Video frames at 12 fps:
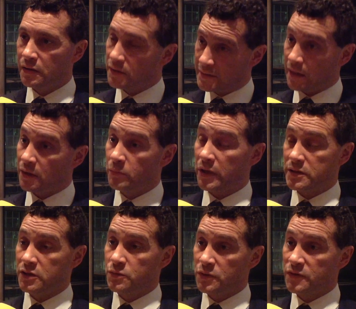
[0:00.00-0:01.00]
The second
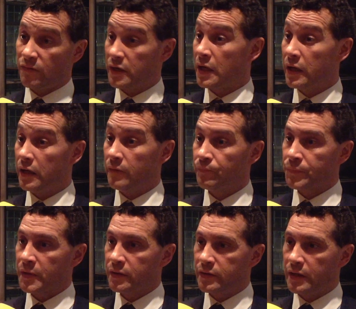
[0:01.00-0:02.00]
message was very clear,
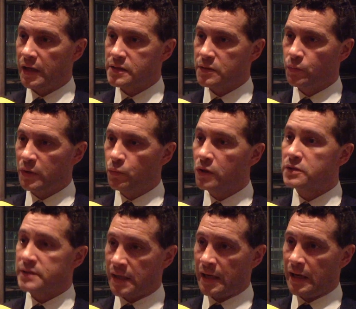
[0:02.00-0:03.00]
that we want
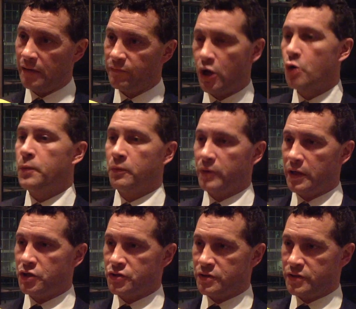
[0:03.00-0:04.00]
to have open
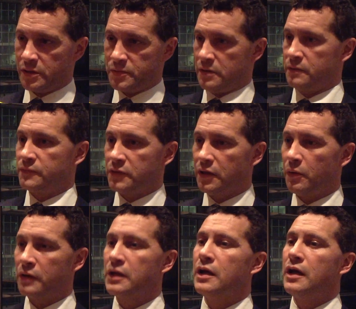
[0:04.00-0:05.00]
relationships,
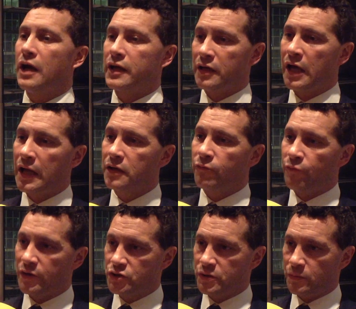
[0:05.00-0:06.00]
a kind of hand of
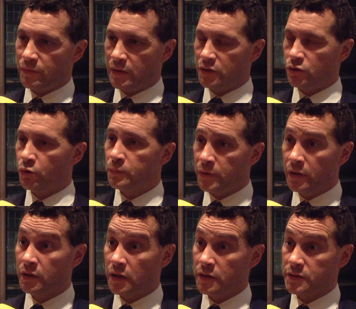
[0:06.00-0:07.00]
friendship with our
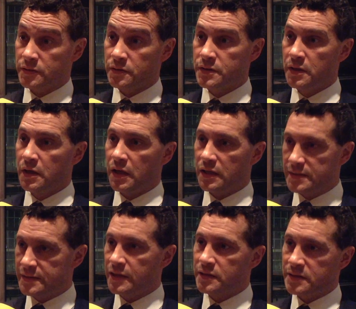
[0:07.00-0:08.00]
European cousins, and
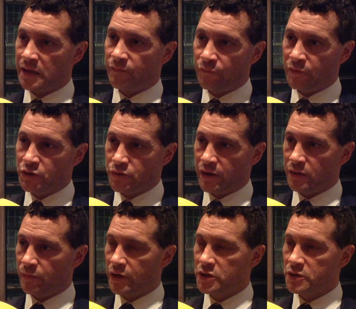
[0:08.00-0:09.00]
seek to have a free trade
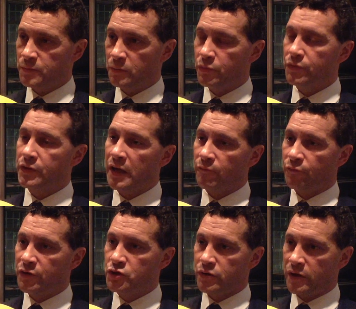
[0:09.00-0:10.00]
arrangement. But that
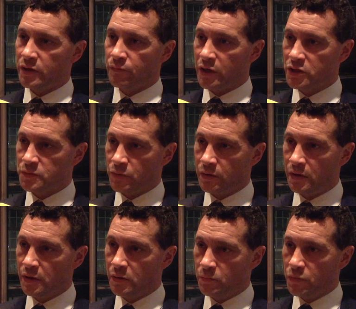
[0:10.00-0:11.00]
free trade arrangement
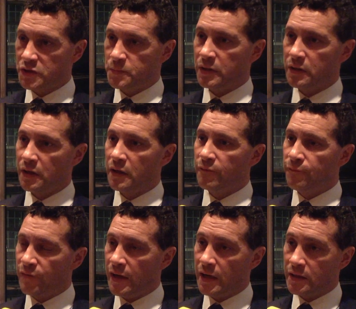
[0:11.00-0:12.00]
must be
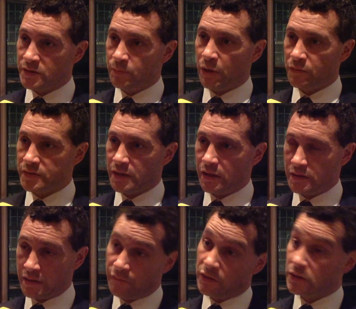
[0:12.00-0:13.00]
fair to both sides.
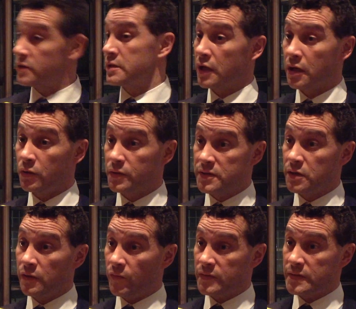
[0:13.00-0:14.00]
And if it doesn't include
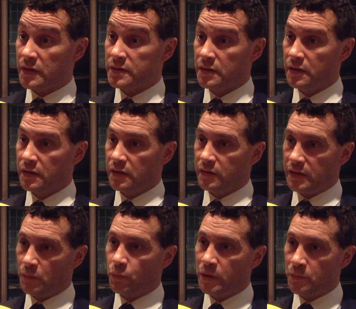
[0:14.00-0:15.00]
services,
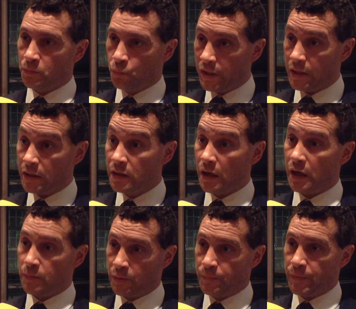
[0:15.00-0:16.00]
then we
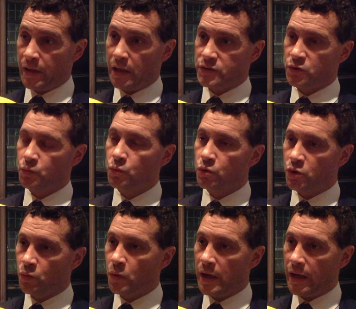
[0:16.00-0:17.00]
are prepared to walk
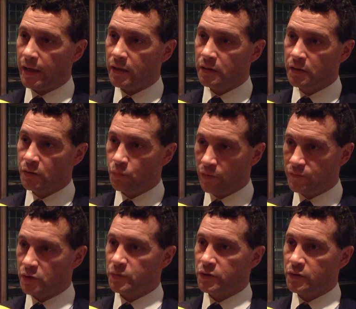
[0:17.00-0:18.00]
away with
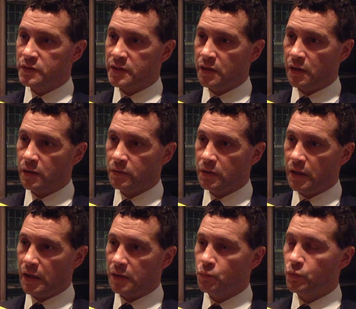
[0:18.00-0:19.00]
WTO.
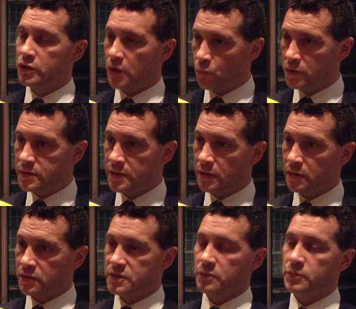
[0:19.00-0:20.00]
We don't want it
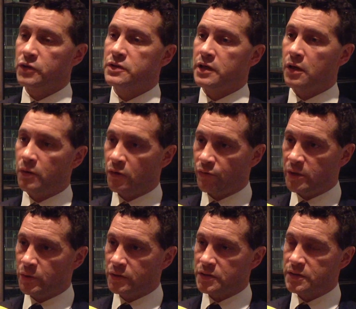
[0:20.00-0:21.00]
because WTO
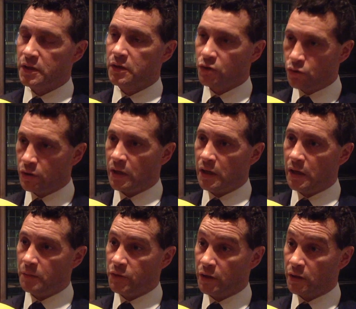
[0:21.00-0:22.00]
agreements could
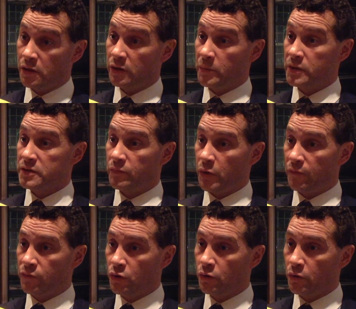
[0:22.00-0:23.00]
harm the economies of
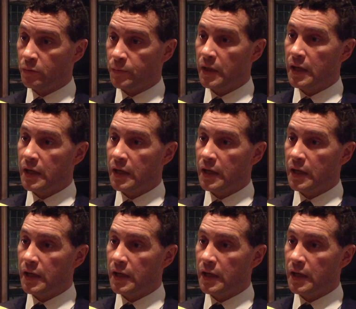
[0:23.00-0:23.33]
both Europe